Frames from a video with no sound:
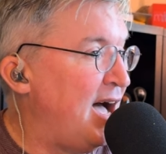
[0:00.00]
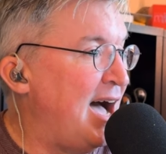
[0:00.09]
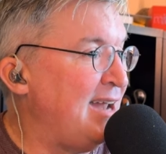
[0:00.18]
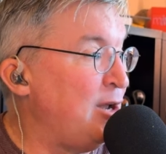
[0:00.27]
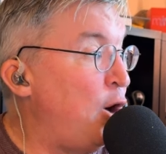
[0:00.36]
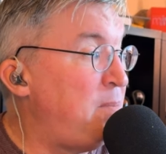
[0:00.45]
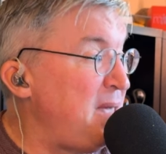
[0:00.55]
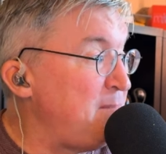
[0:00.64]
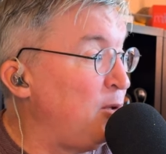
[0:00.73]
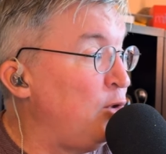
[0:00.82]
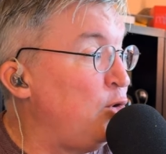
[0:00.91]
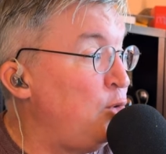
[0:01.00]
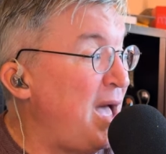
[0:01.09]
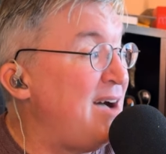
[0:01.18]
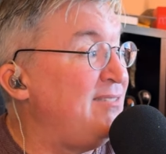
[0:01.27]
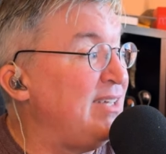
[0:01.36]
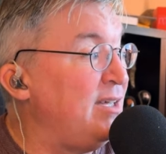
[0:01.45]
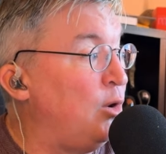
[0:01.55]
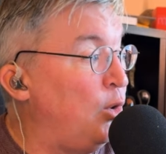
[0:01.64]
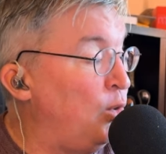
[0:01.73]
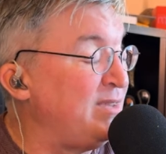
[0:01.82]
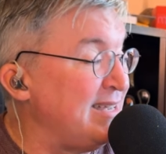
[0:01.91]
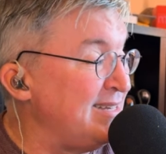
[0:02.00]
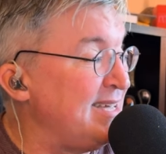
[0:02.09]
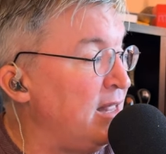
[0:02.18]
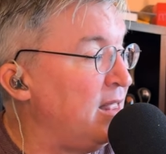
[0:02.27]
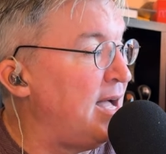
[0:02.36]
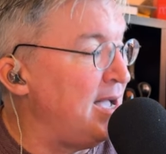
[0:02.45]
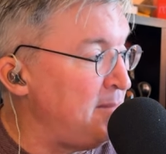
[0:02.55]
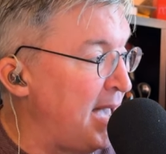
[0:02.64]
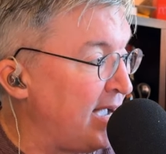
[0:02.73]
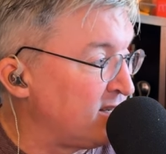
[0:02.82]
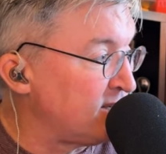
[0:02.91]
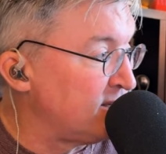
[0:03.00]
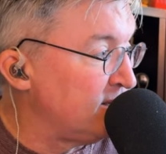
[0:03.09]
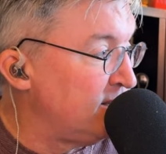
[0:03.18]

I know people who have old Intel iMacs.